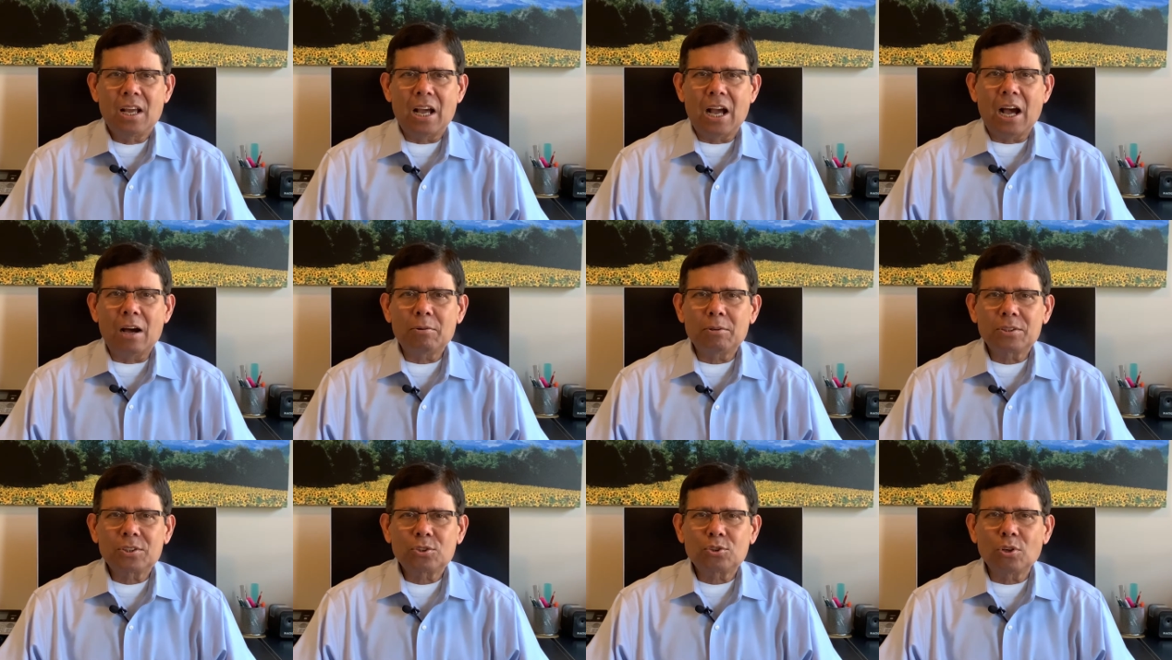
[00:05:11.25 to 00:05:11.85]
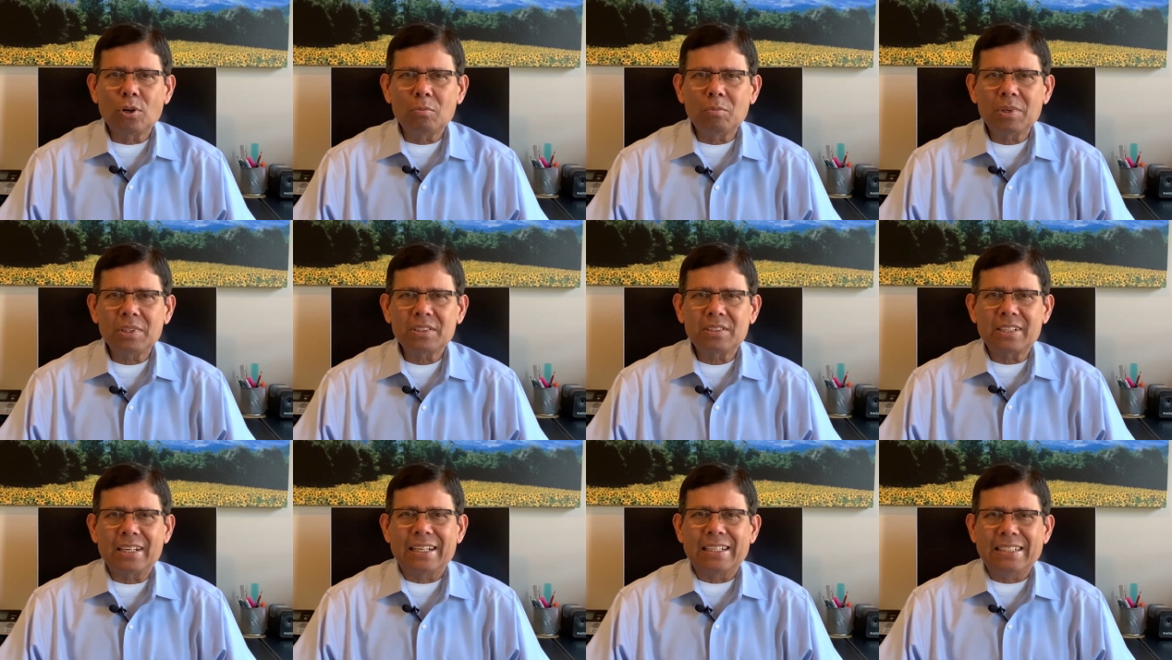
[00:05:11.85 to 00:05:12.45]
I was so much
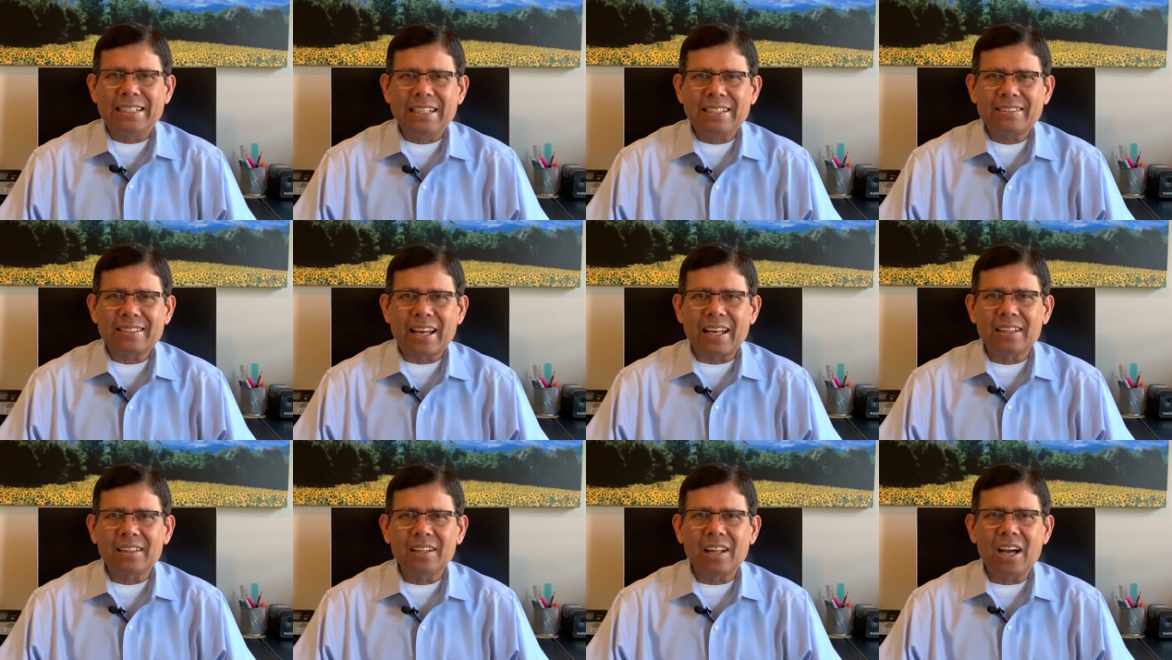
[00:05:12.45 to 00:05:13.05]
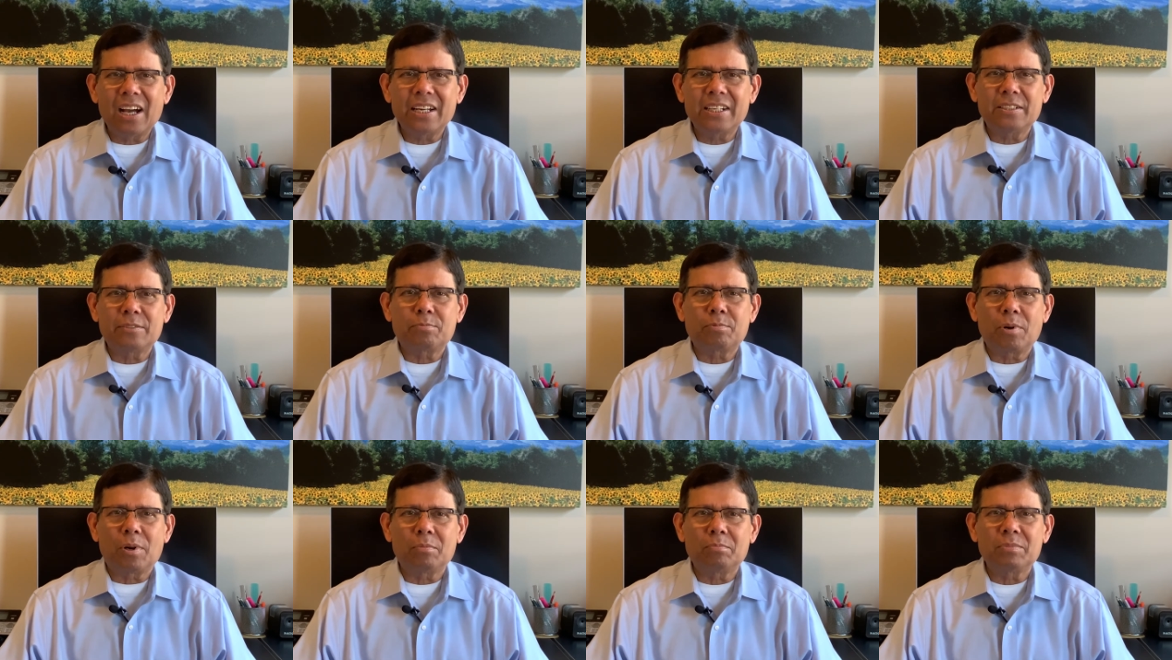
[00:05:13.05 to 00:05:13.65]
disaligned
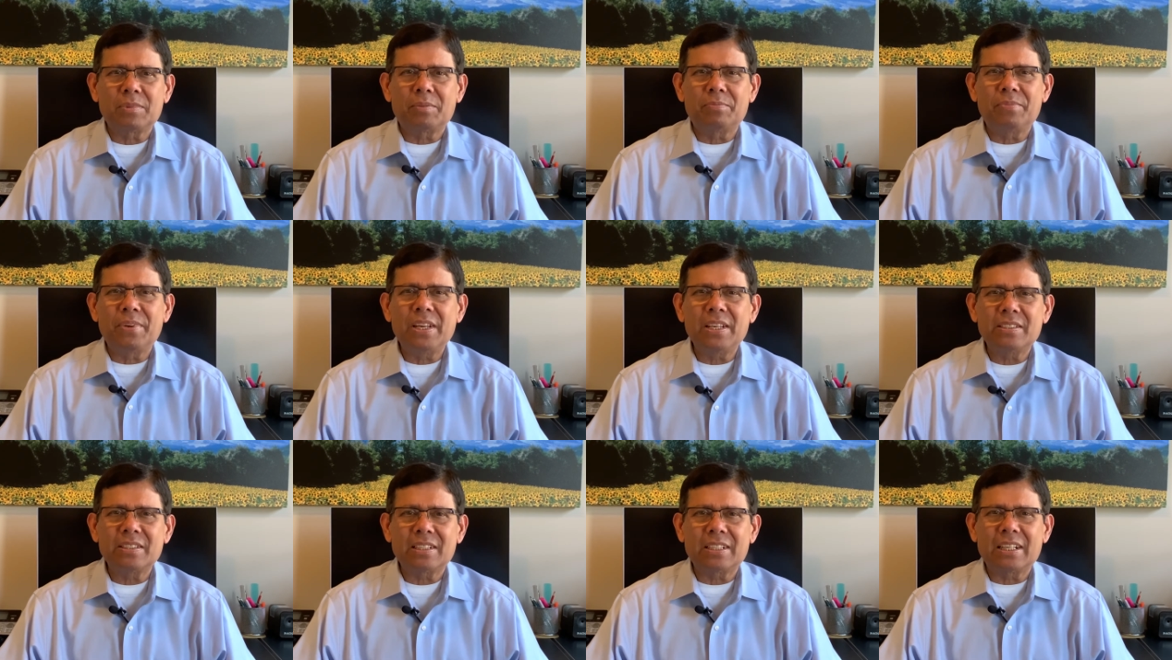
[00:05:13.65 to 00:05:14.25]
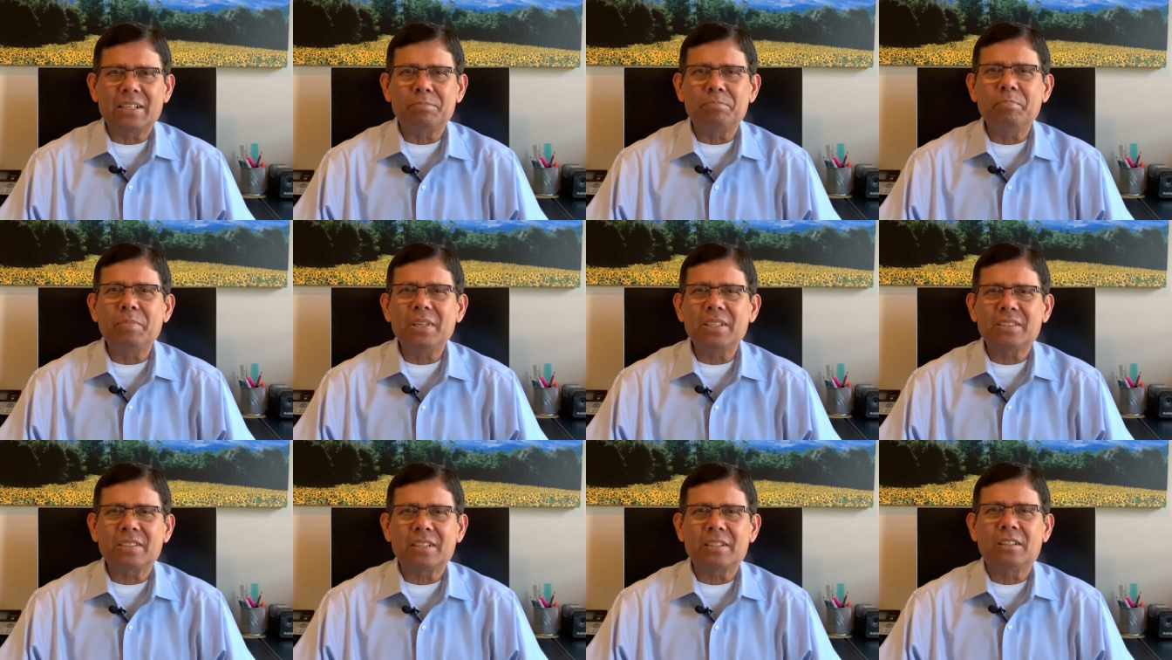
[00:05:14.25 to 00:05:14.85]
from the vision and
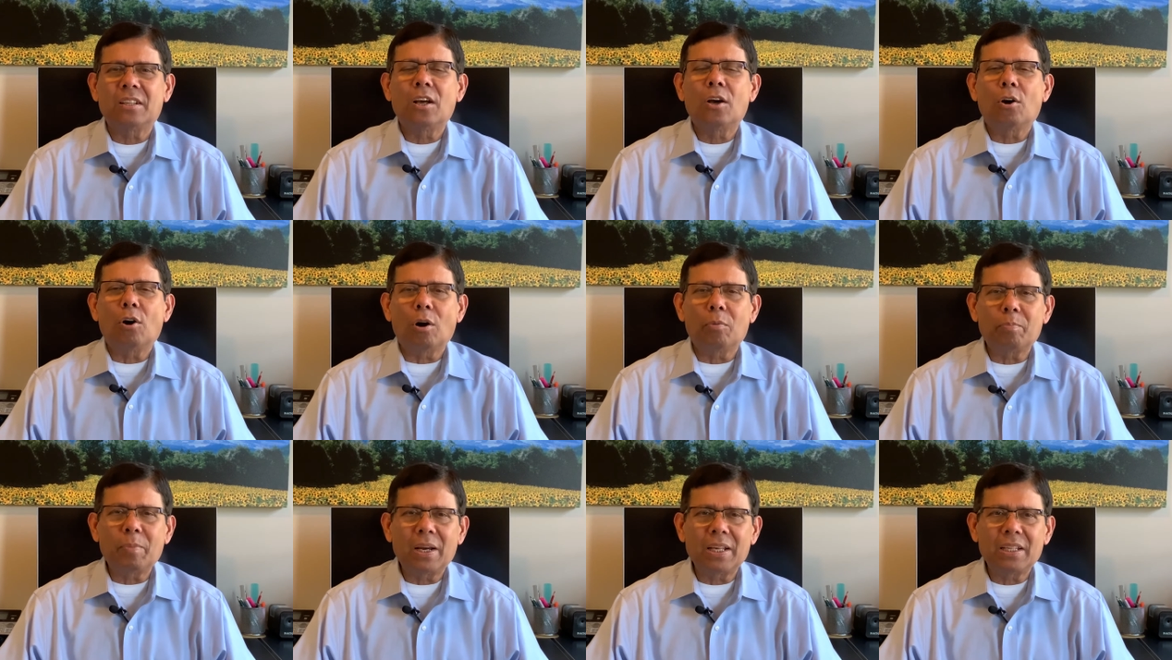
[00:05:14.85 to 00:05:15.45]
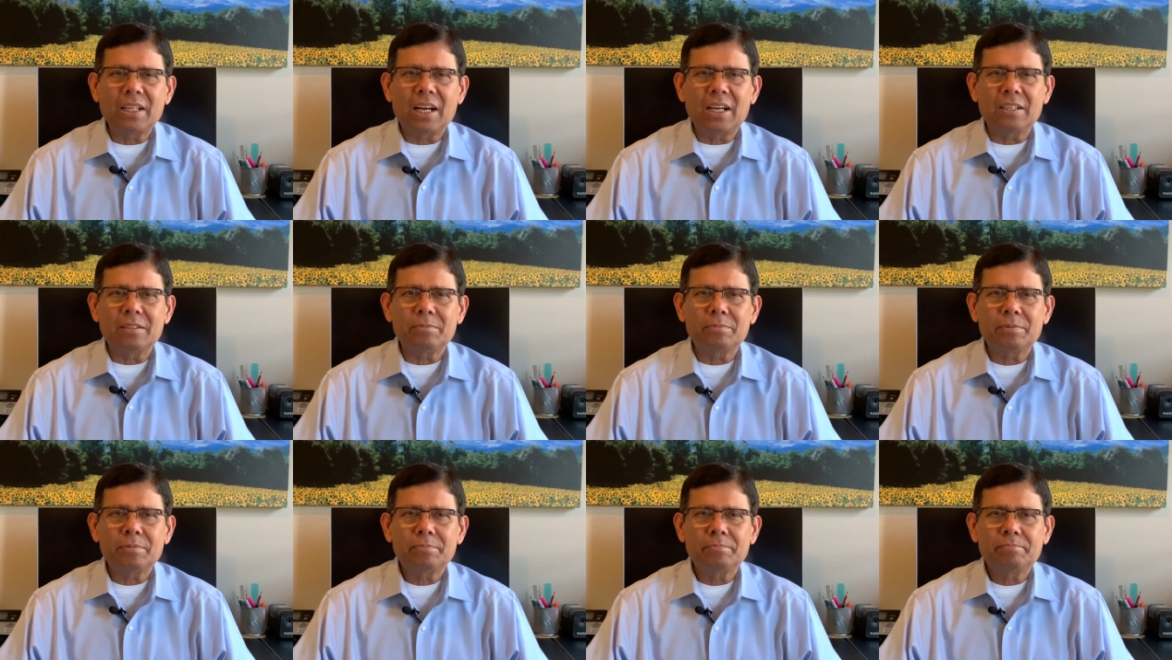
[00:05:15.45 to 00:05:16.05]
mission of my life.
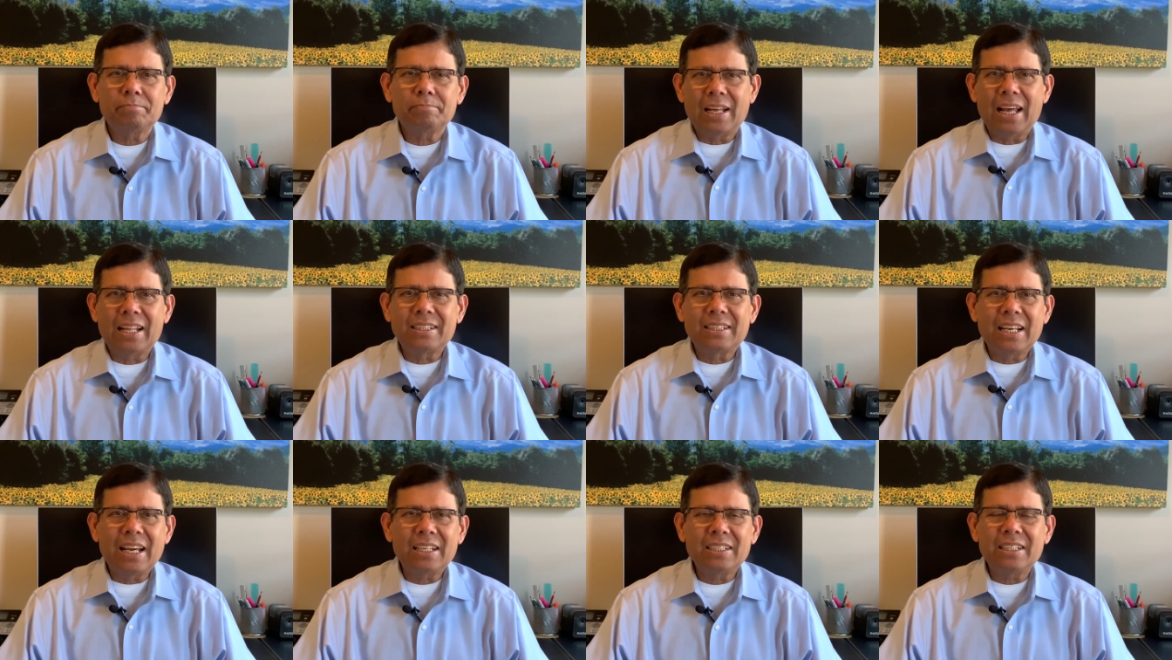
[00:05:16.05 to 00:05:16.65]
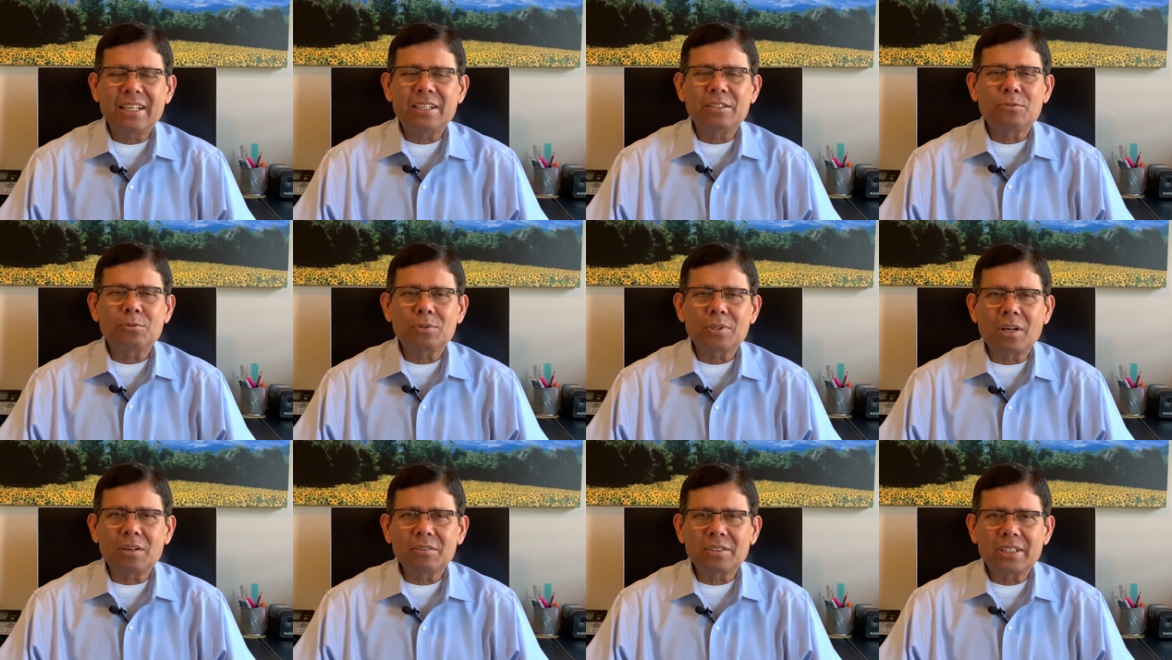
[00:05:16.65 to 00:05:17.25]
And then in
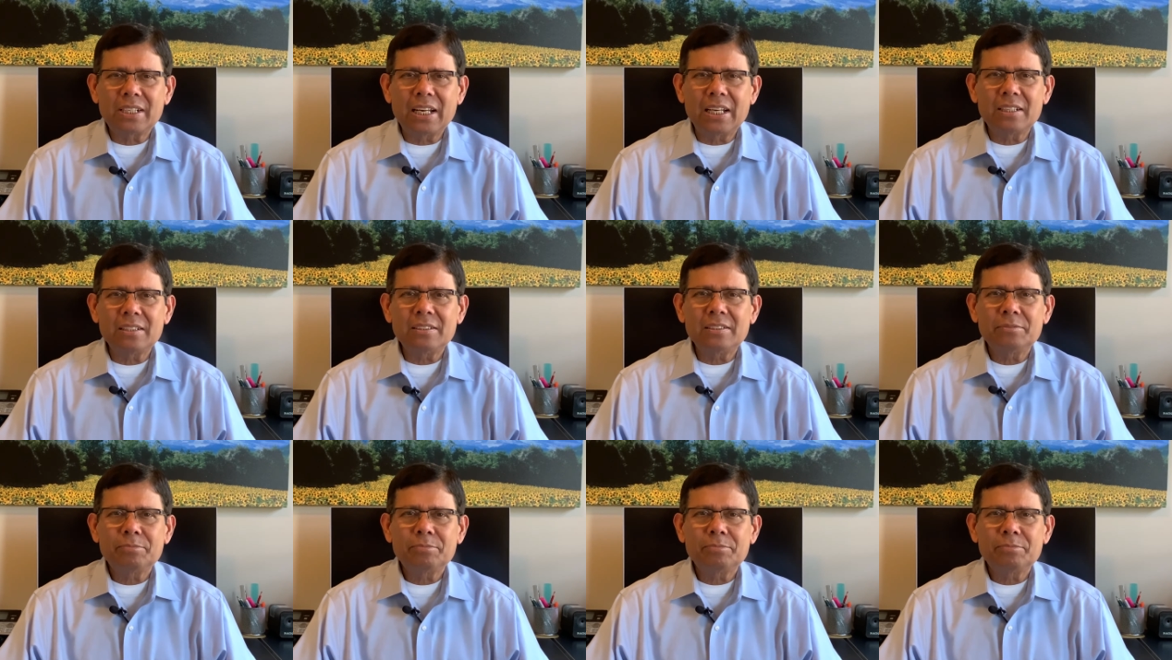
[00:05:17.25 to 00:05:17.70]
2010,